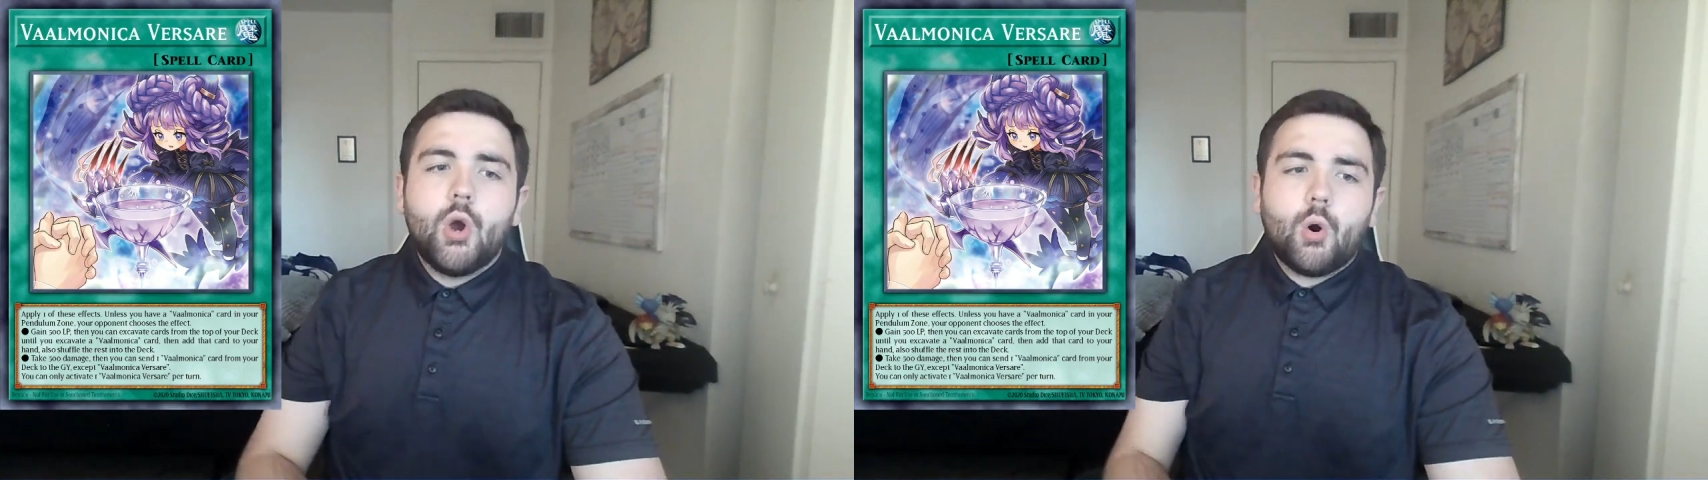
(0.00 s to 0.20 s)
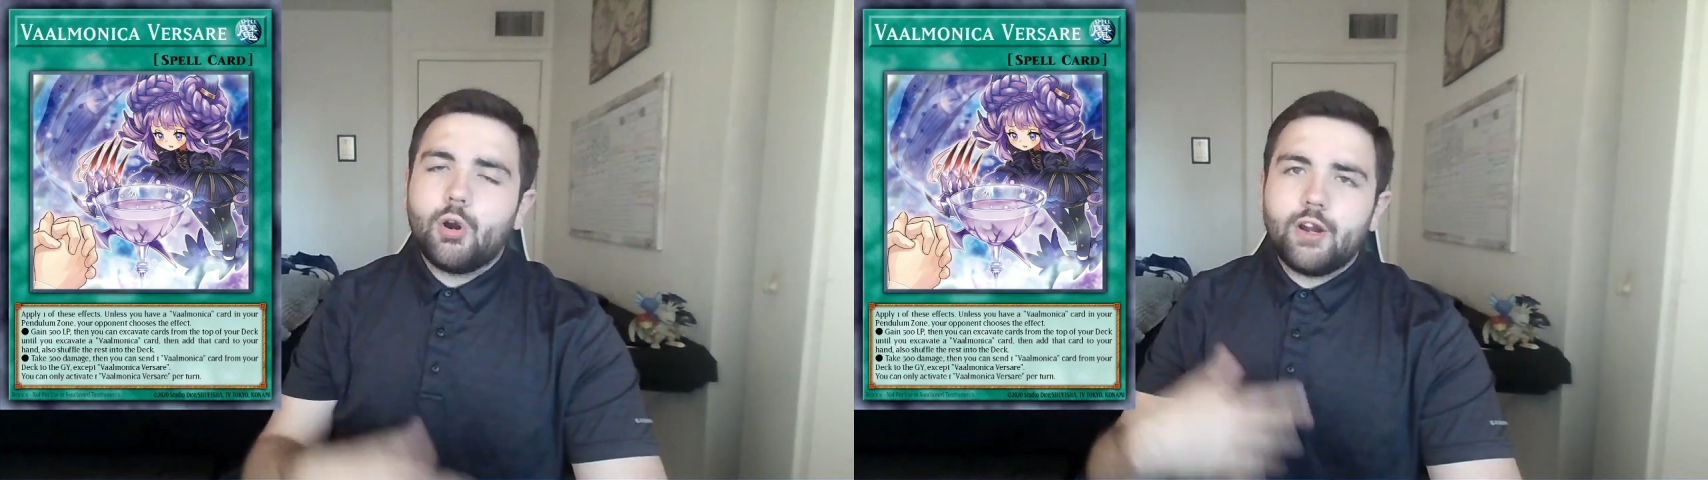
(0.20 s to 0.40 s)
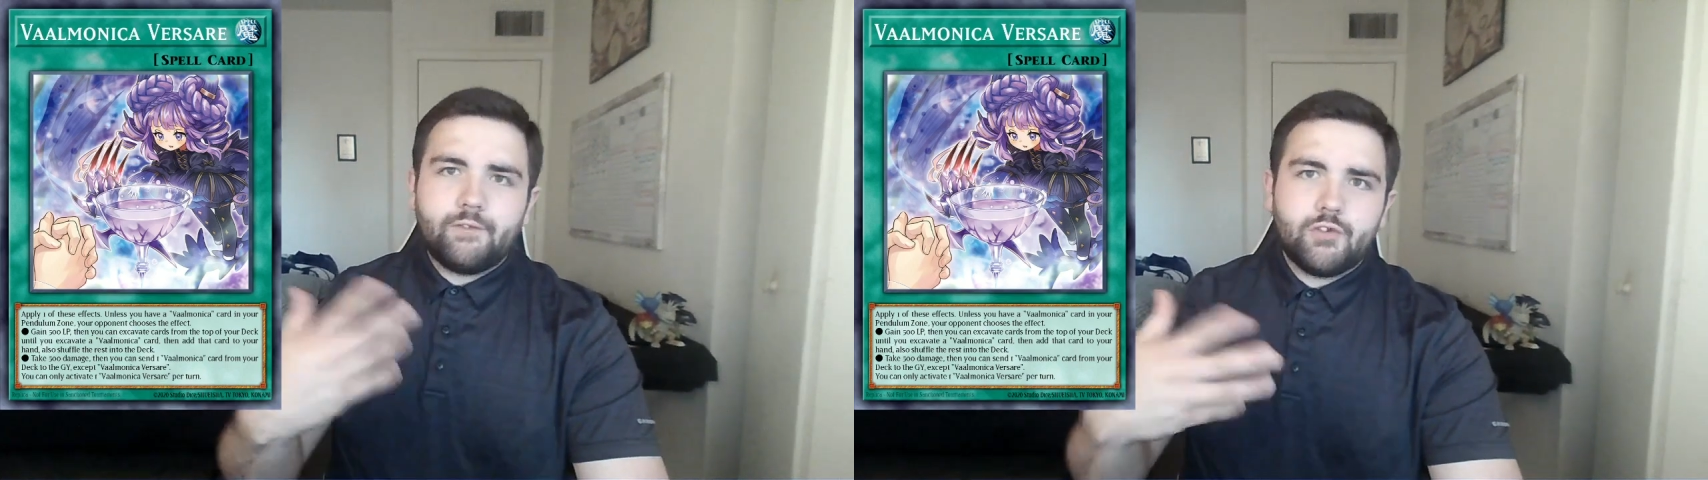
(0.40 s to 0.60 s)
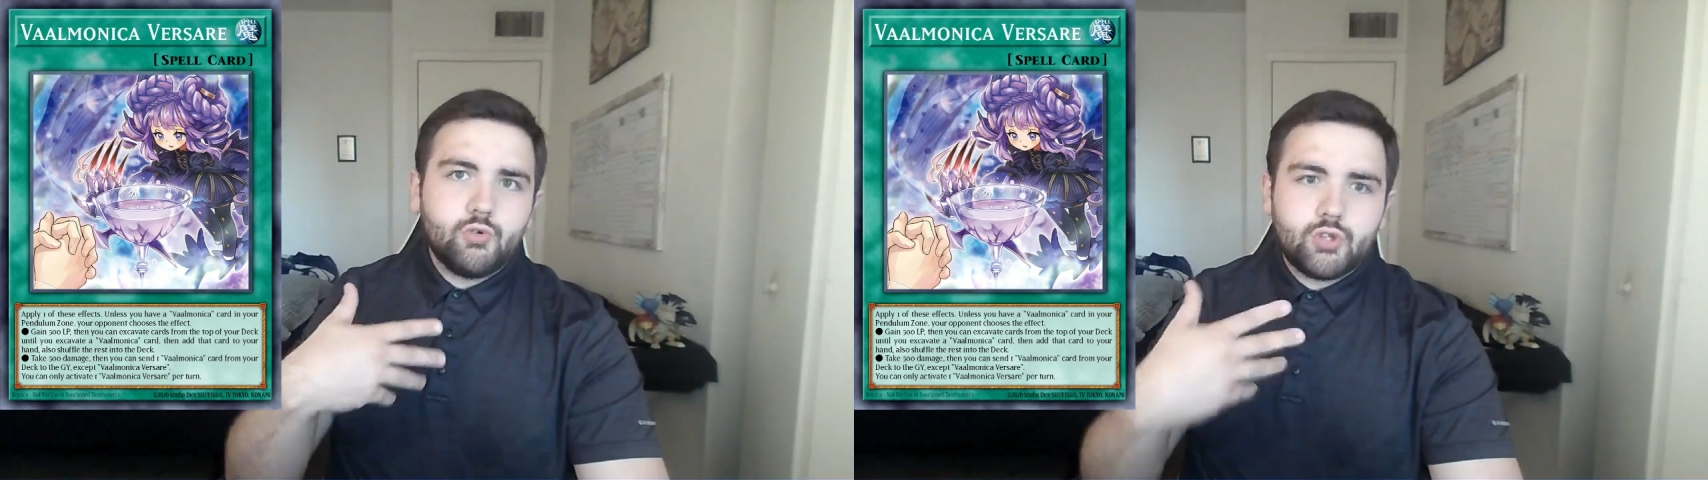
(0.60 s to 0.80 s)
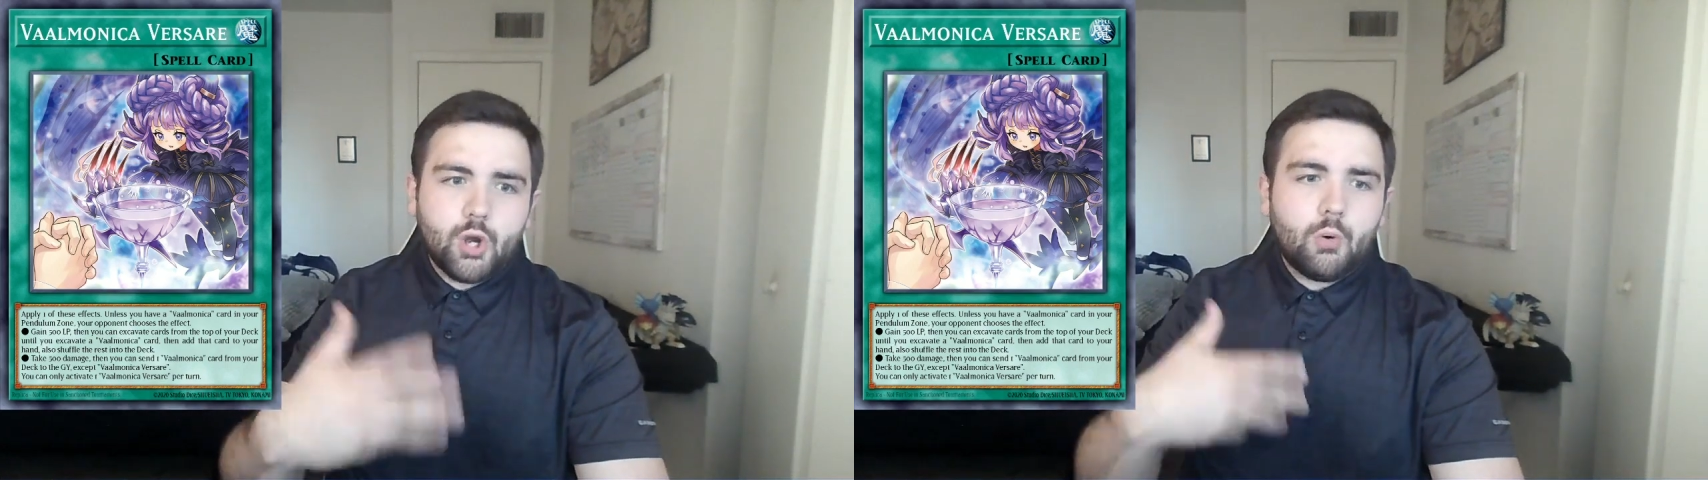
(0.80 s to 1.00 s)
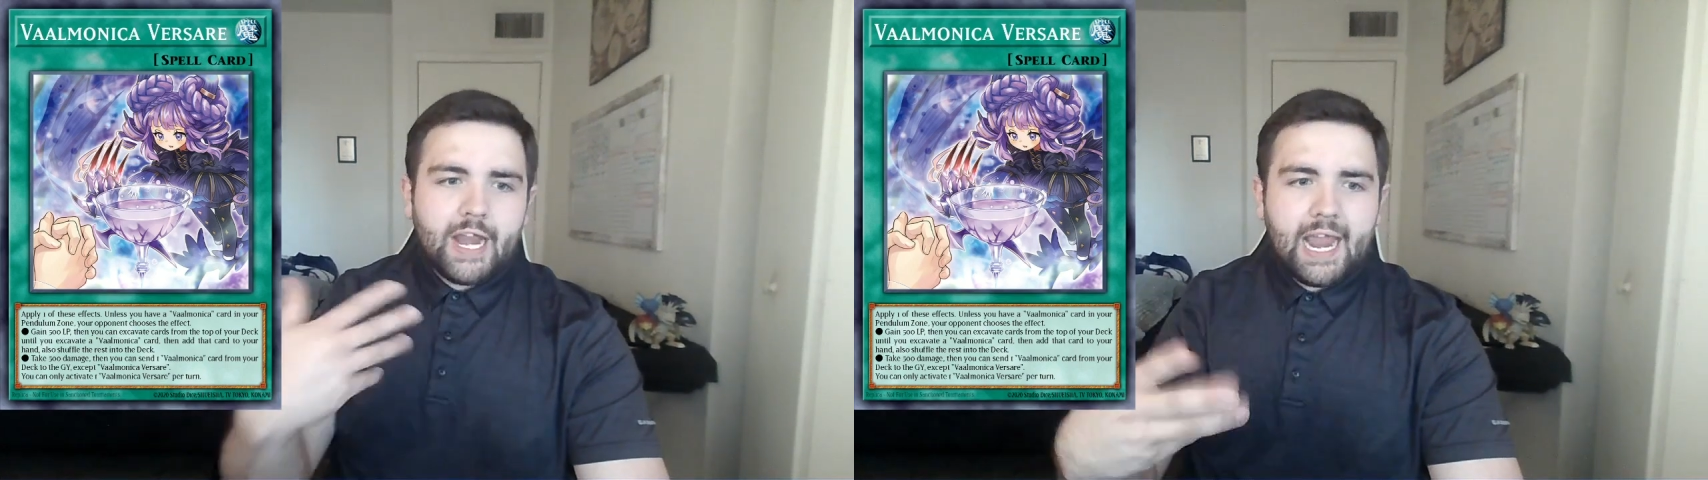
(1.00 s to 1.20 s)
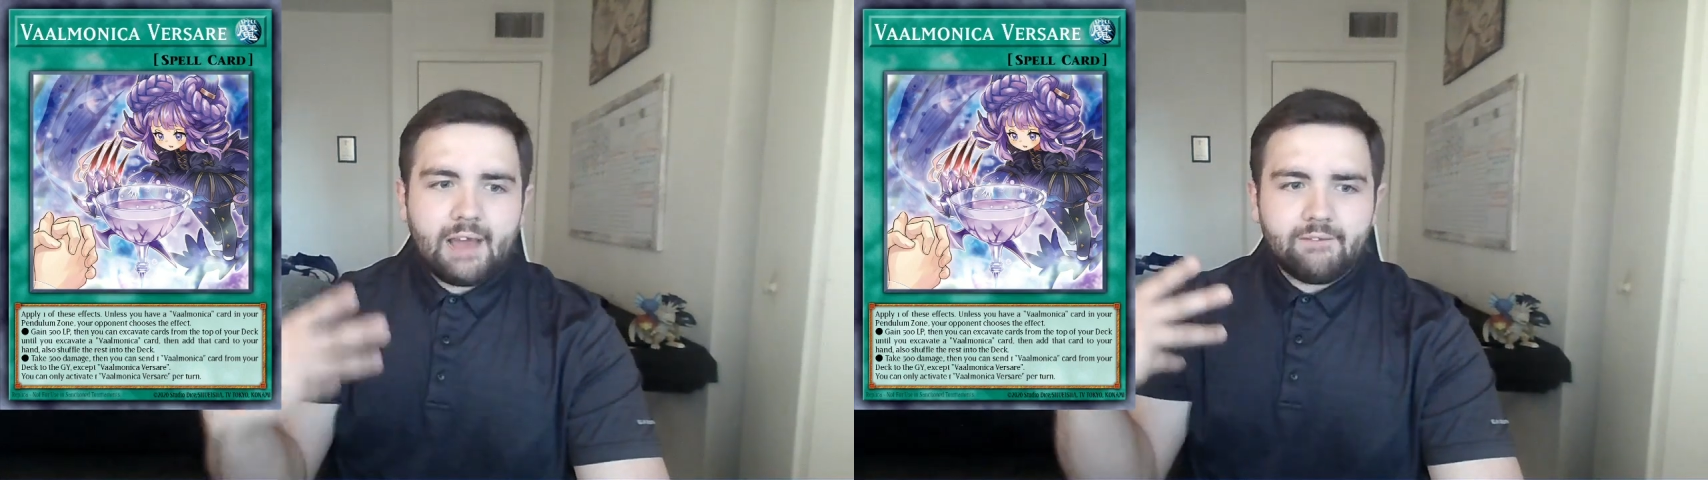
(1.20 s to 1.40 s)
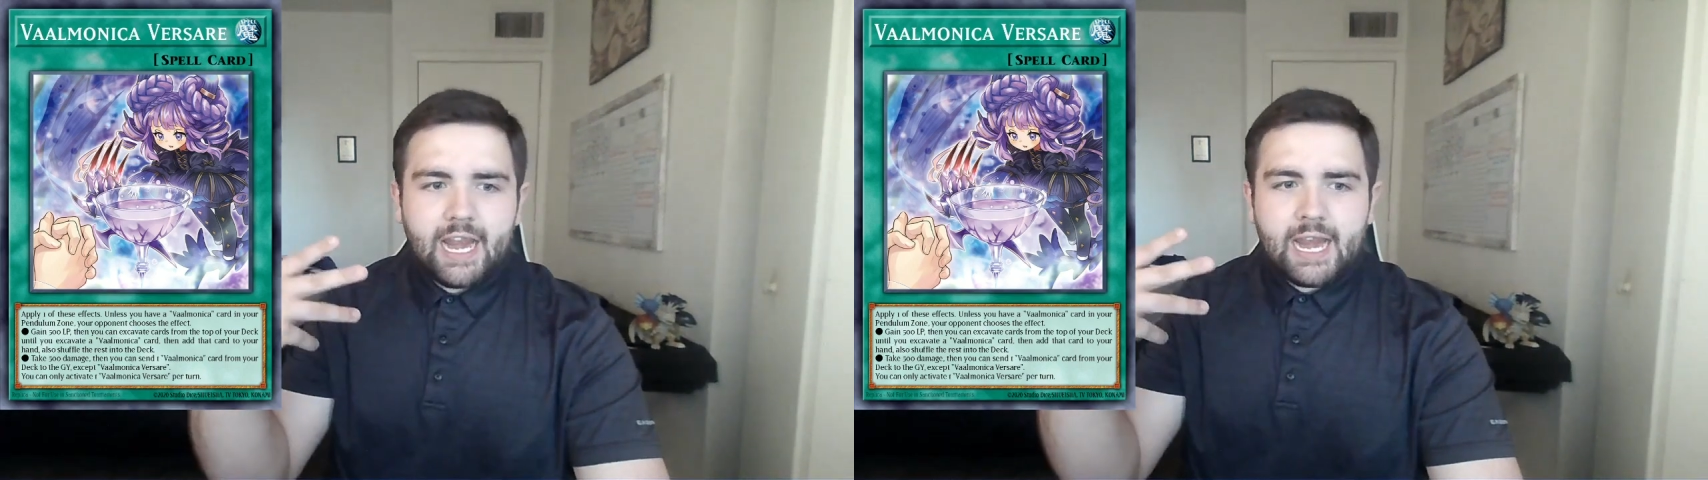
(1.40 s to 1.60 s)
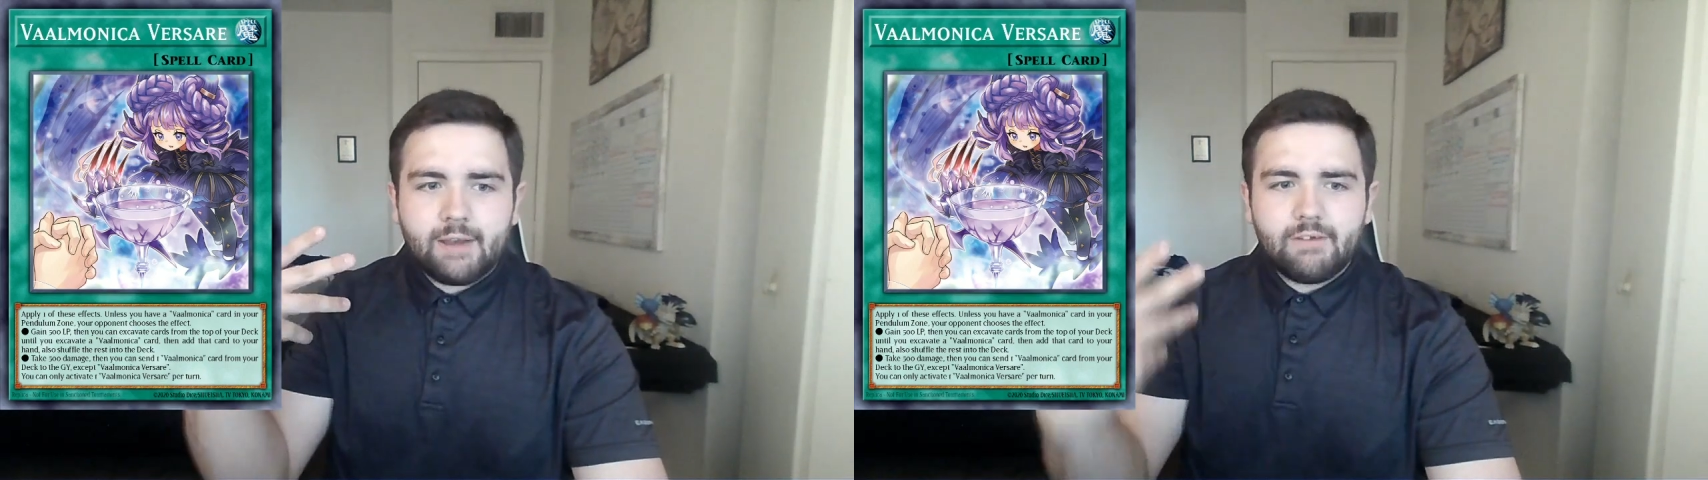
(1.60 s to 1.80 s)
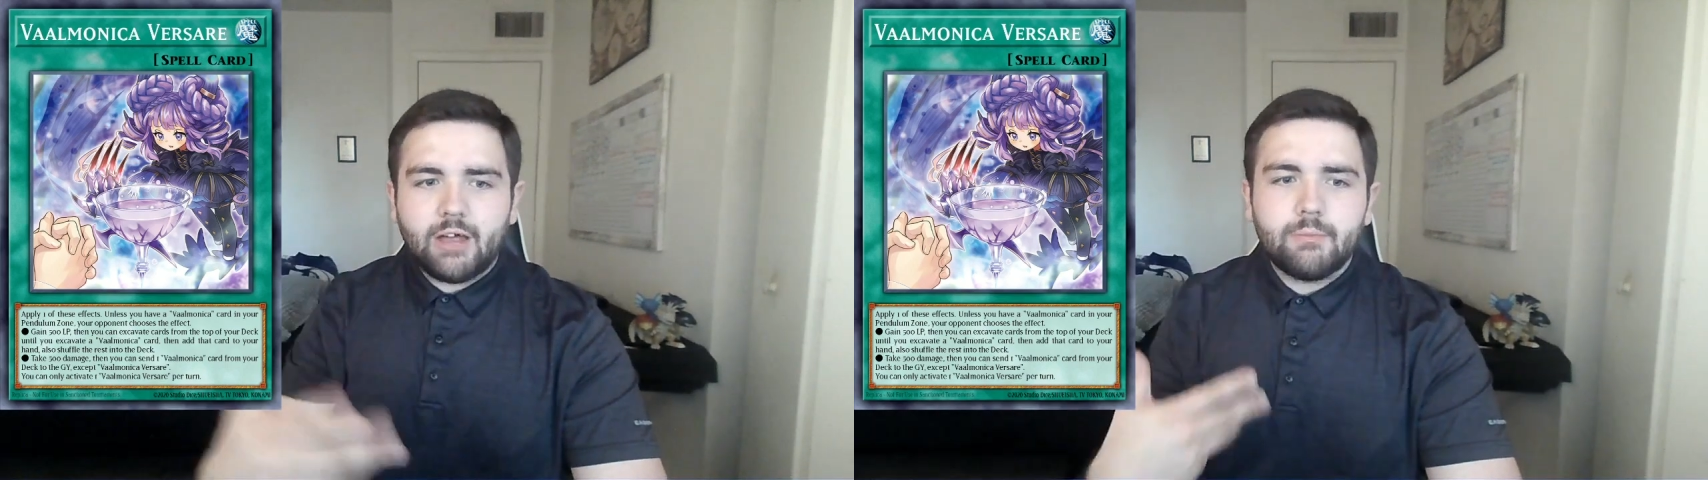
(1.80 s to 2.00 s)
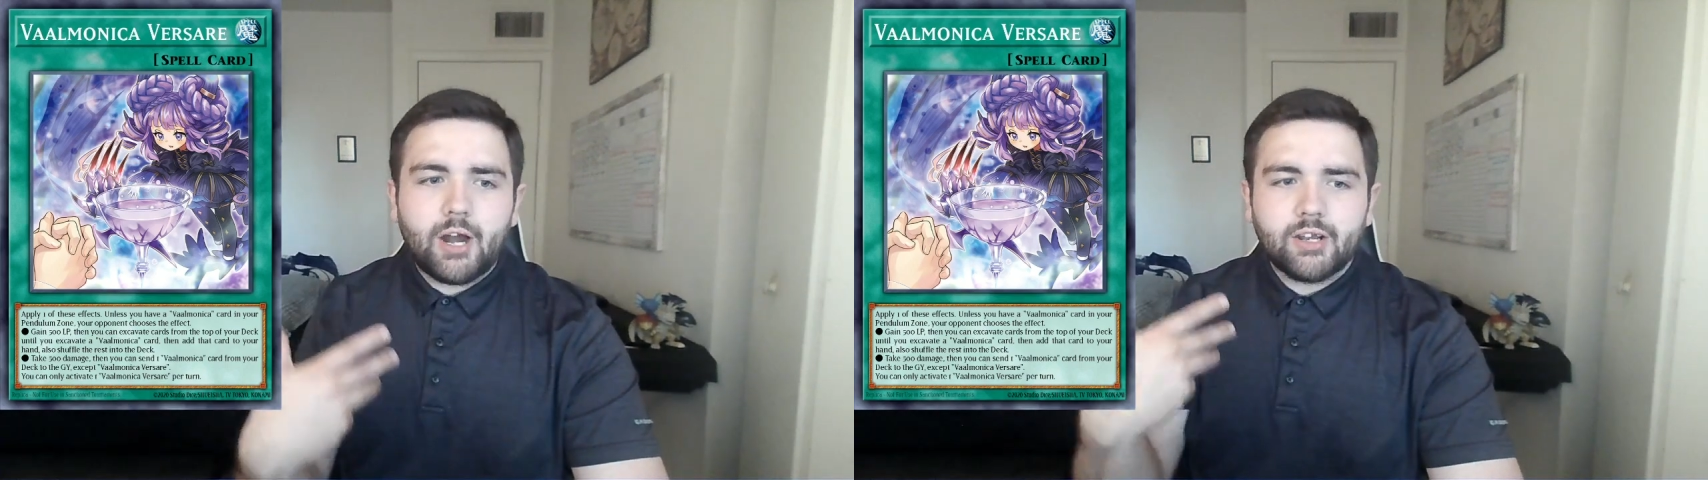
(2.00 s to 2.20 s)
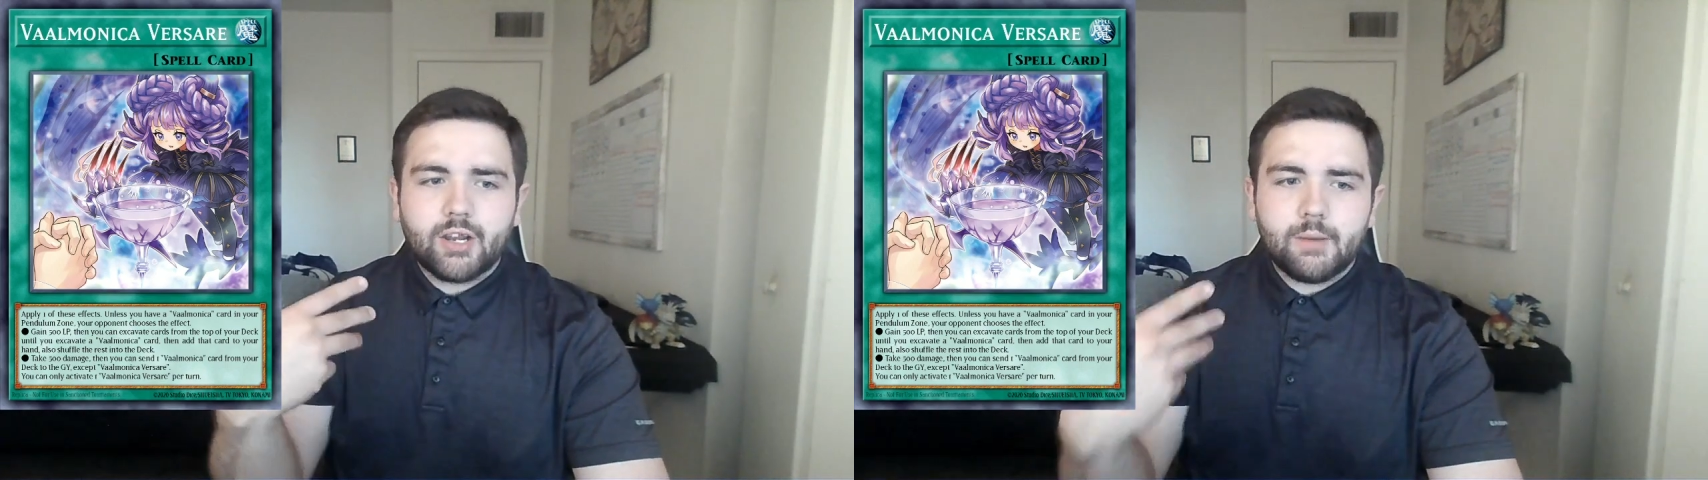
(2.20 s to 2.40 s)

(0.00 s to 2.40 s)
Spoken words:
or if you don't have a Valmonica